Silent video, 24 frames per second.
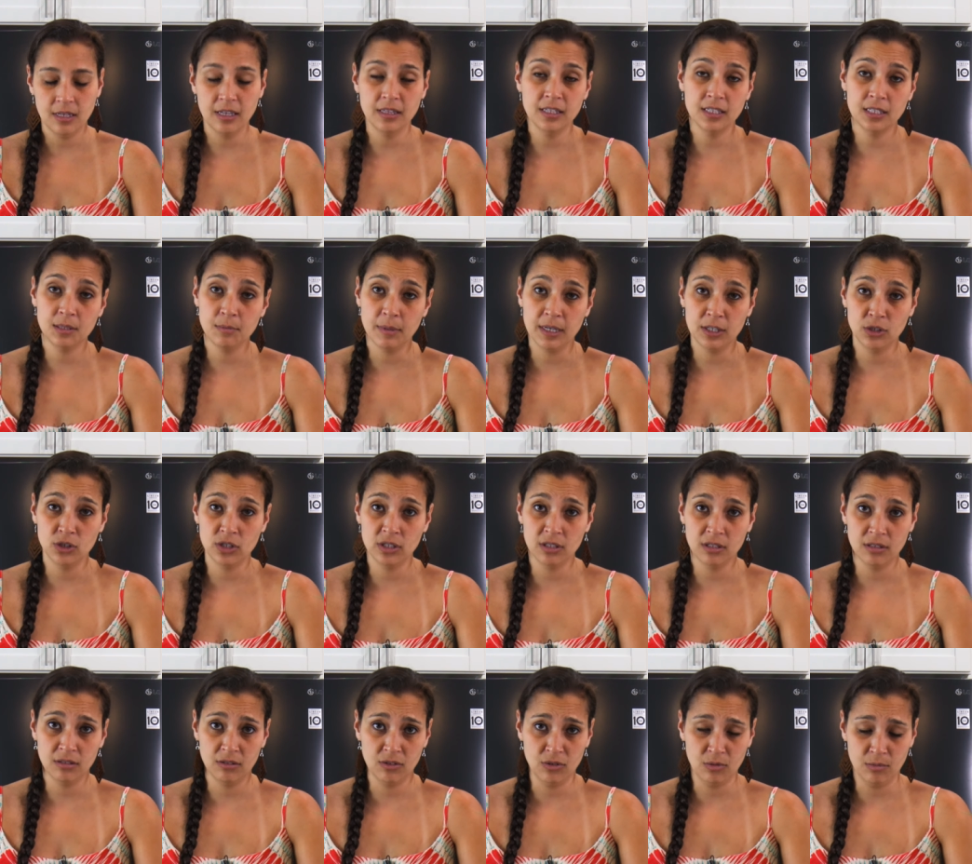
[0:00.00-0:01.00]
and this is my drink,
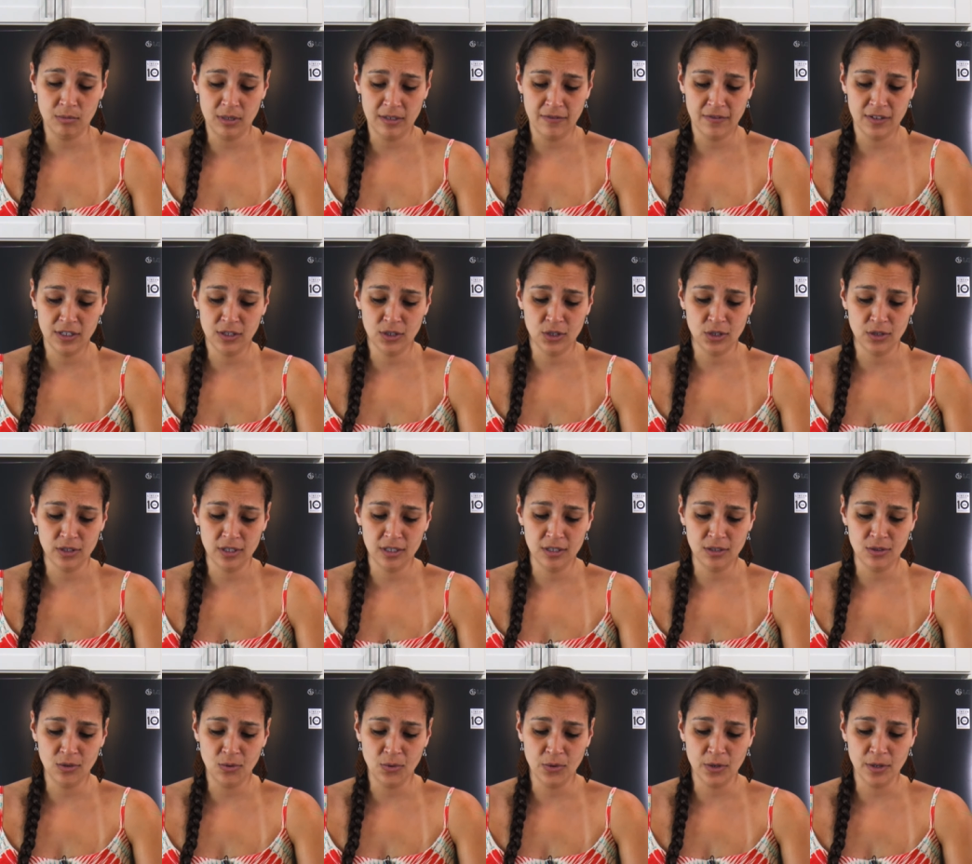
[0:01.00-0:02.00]
so my fingers are in
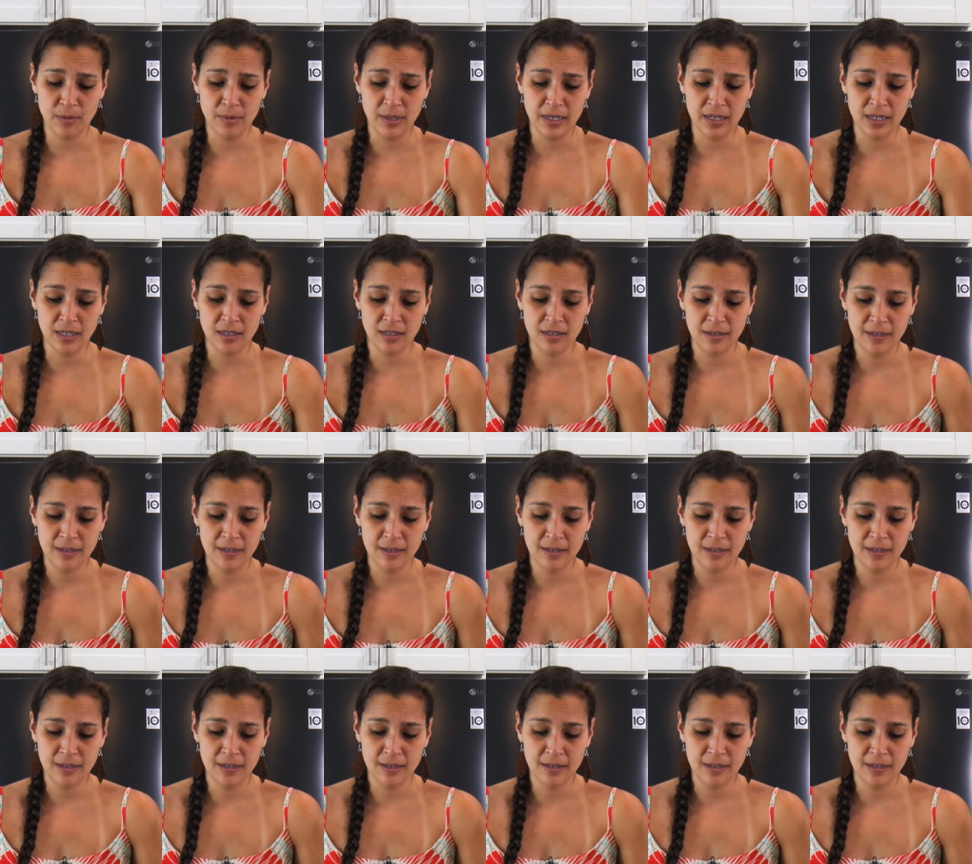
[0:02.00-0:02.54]
it. Don't worry about it.